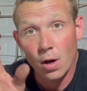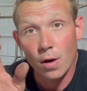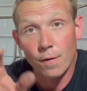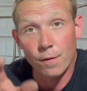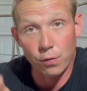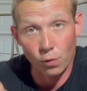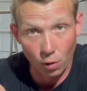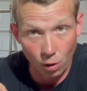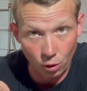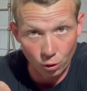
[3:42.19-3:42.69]

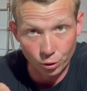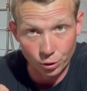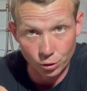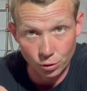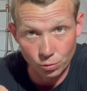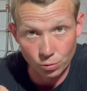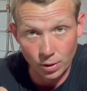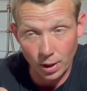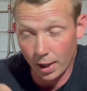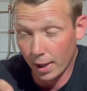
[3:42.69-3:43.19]
for all of
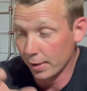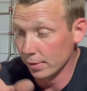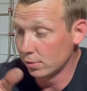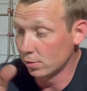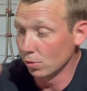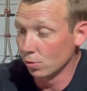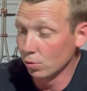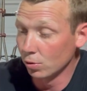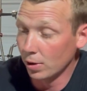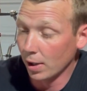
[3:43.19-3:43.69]
you guys,
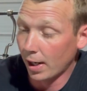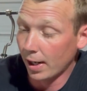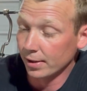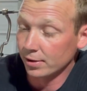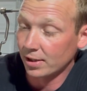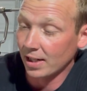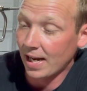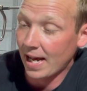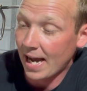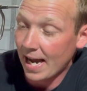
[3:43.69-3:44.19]
so you guys
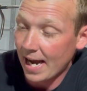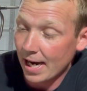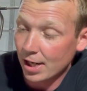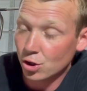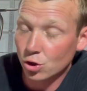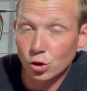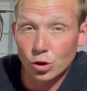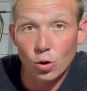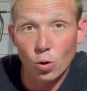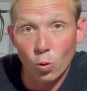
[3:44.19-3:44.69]
can
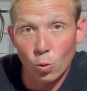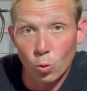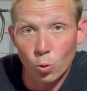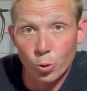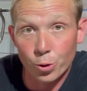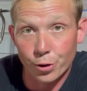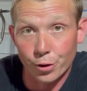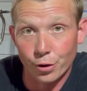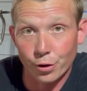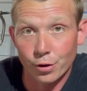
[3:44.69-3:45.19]
actually
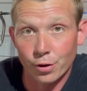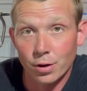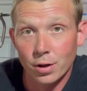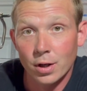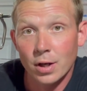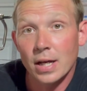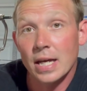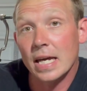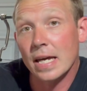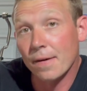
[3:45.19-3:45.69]
order,
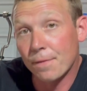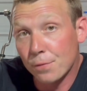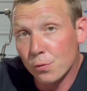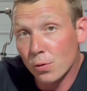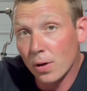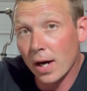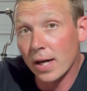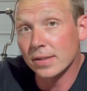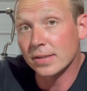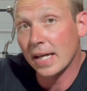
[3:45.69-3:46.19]
if you
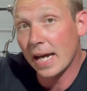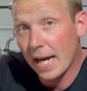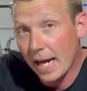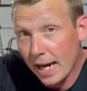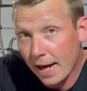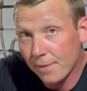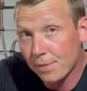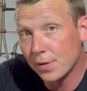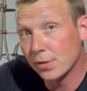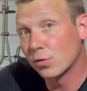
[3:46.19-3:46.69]
guys
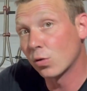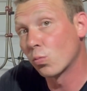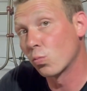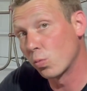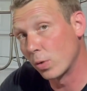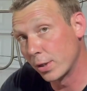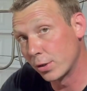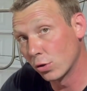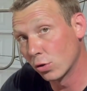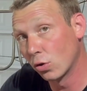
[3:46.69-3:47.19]
have this
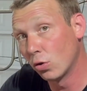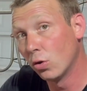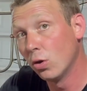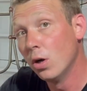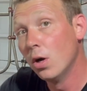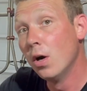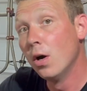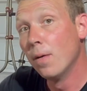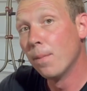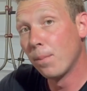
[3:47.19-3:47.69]

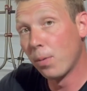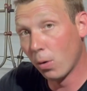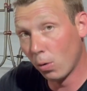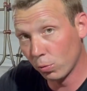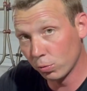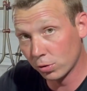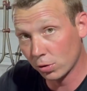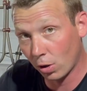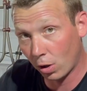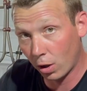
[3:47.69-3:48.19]
original
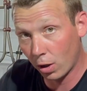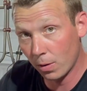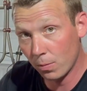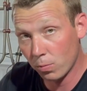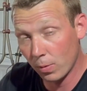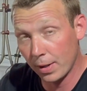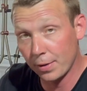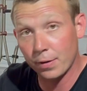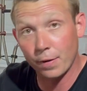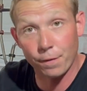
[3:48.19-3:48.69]
Pulsar,
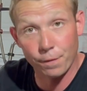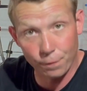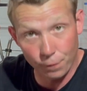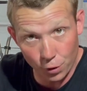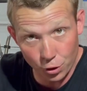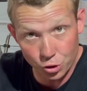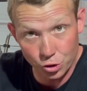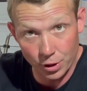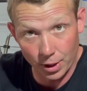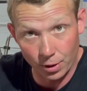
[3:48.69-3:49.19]
right, the
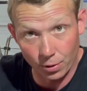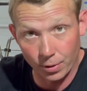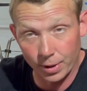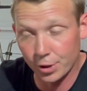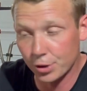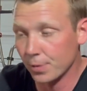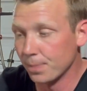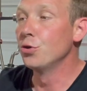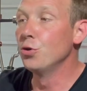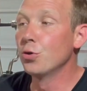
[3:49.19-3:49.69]
first
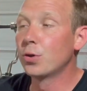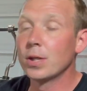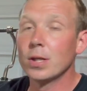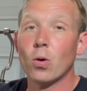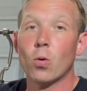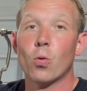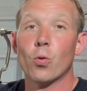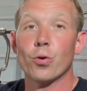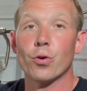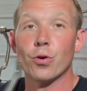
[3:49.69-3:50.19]
generation, you can
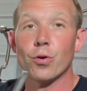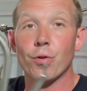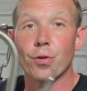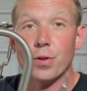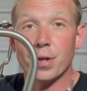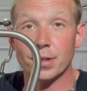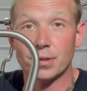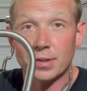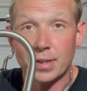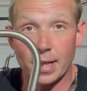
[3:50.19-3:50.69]
order
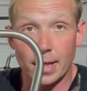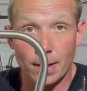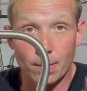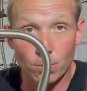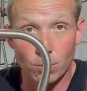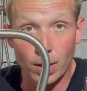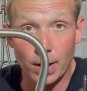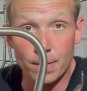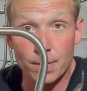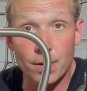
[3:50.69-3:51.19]
this kit,
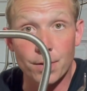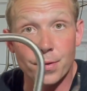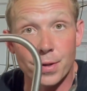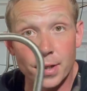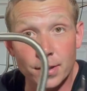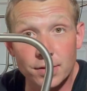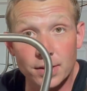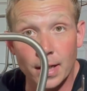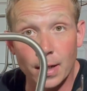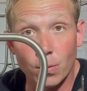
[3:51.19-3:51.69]
right?
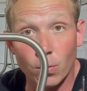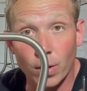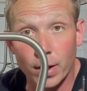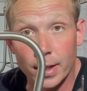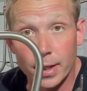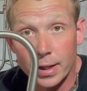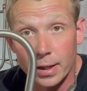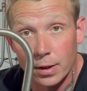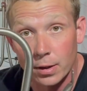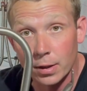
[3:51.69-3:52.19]
This kit
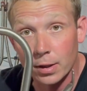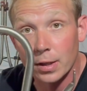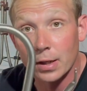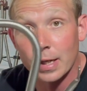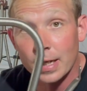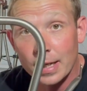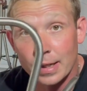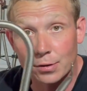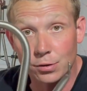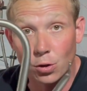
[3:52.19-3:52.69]
right here
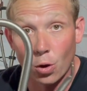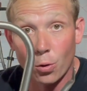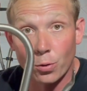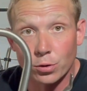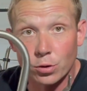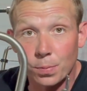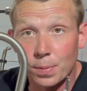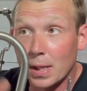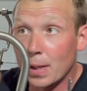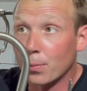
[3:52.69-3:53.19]
is going
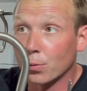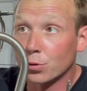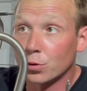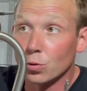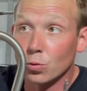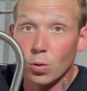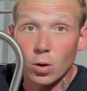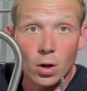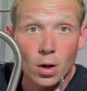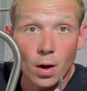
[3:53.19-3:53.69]
to be able
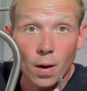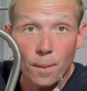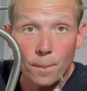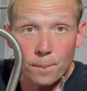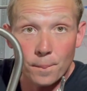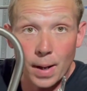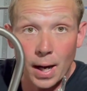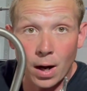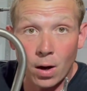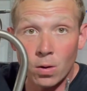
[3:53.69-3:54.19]
to
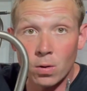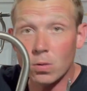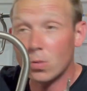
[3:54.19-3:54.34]
mount